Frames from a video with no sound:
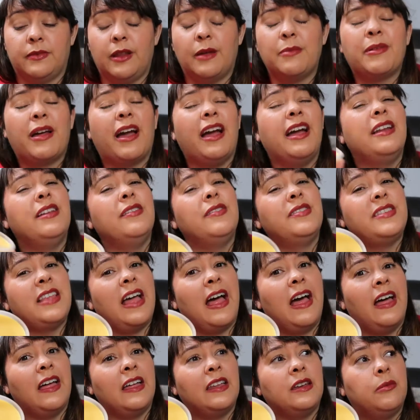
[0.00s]
I'm kind of
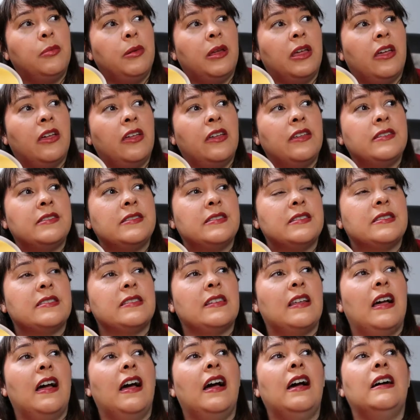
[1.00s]
sad because
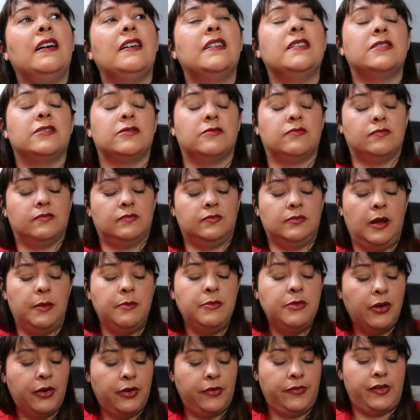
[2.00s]

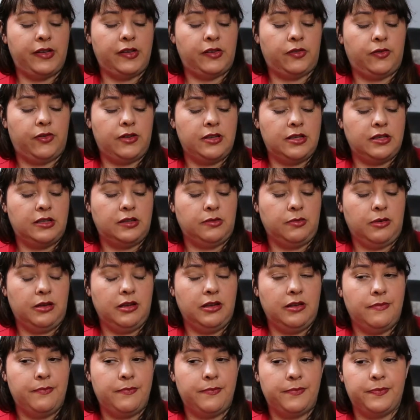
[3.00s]
I'm nervous for this
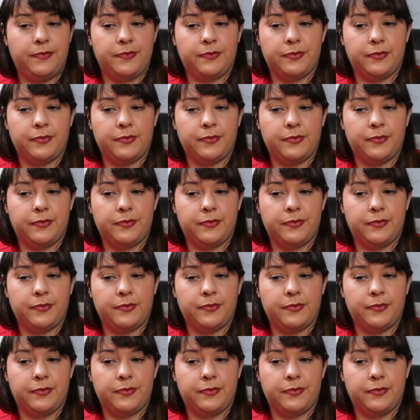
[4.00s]
one.